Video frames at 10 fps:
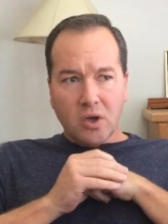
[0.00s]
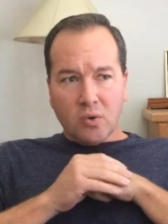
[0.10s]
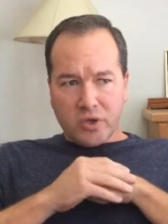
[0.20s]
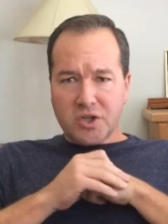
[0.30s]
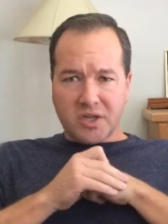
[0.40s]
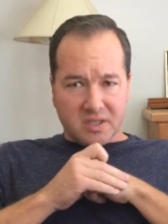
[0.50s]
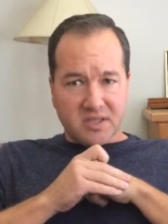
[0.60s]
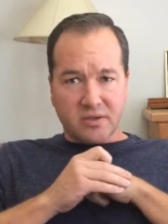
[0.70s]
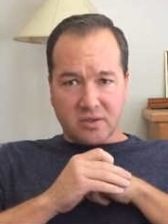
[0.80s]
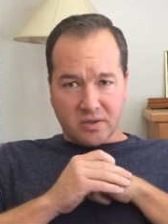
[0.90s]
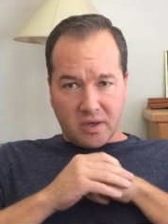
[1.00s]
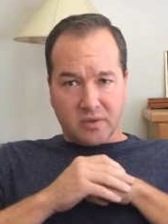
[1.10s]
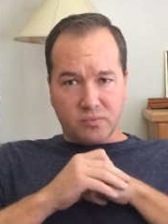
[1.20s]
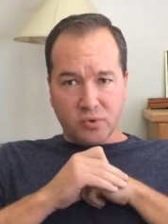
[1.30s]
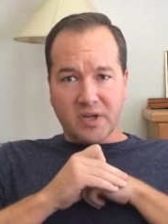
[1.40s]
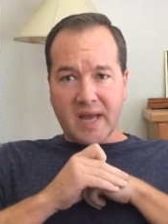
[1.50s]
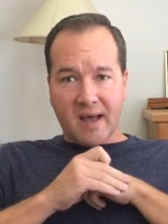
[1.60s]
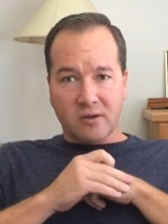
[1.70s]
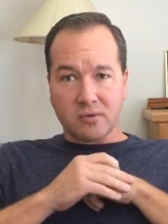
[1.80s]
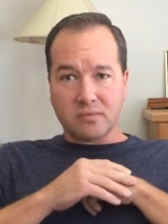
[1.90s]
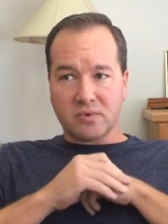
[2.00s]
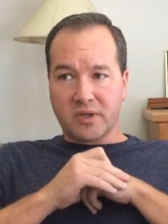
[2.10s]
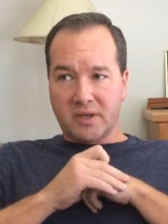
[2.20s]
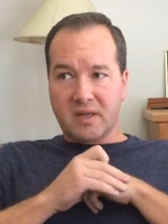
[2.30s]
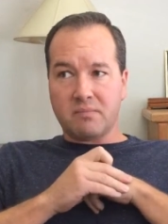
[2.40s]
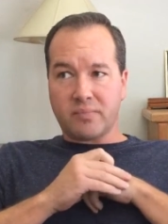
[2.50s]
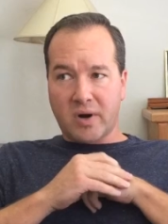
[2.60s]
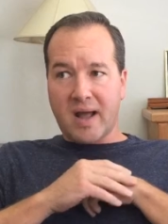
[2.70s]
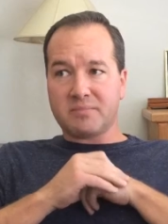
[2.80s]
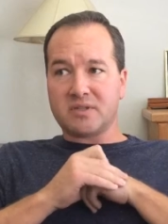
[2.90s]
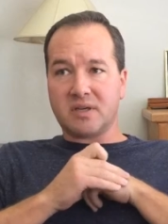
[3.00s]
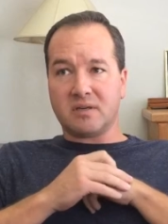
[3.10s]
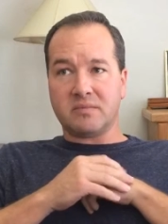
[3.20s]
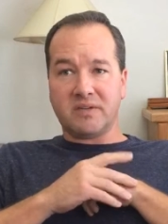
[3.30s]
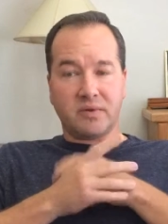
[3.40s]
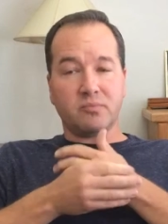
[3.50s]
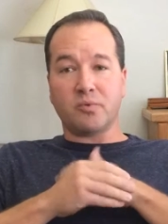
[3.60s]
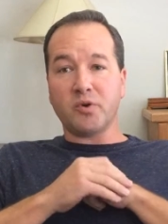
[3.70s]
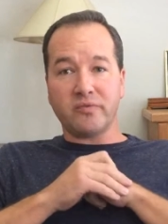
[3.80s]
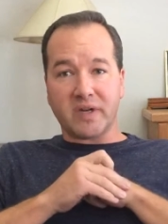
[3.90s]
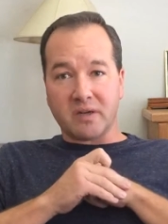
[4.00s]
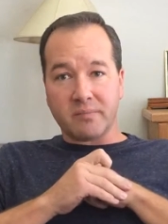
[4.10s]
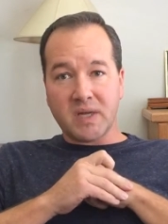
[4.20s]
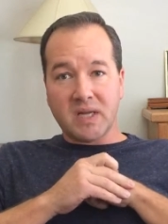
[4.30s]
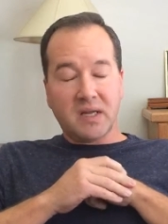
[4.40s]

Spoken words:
We should consider a root canal and then perhaps even removing them.